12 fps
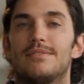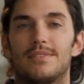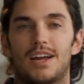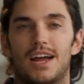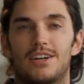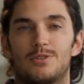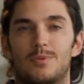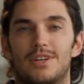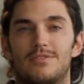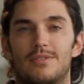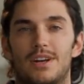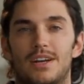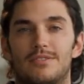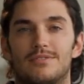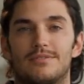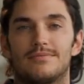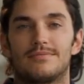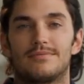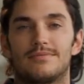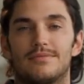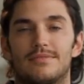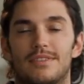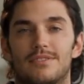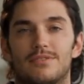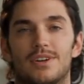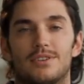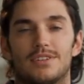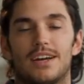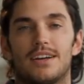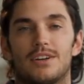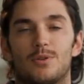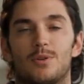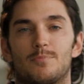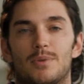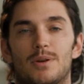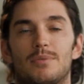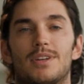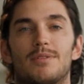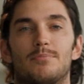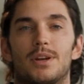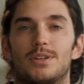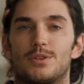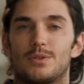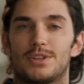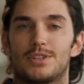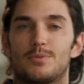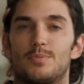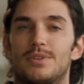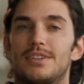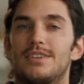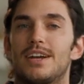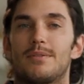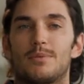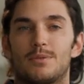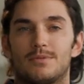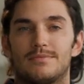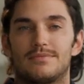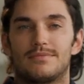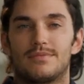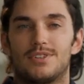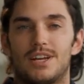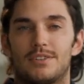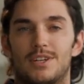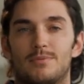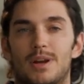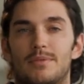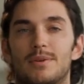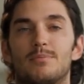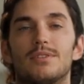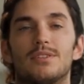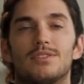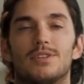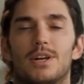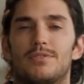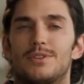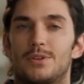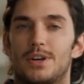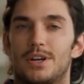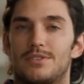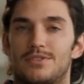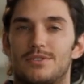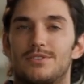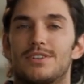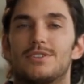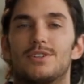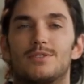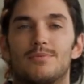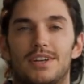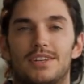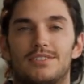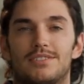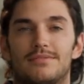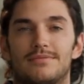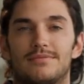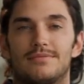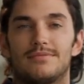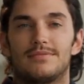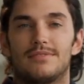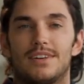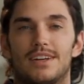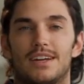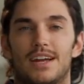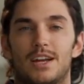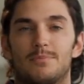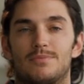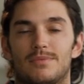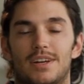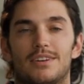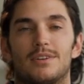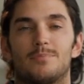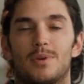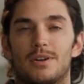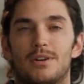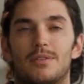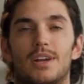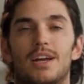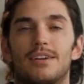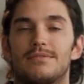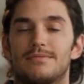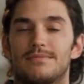Hack 25. If there's ink or permanent marker on your wooden table, gently rub it with a soft cloth using toothpaste. It can help fade the mark a lot.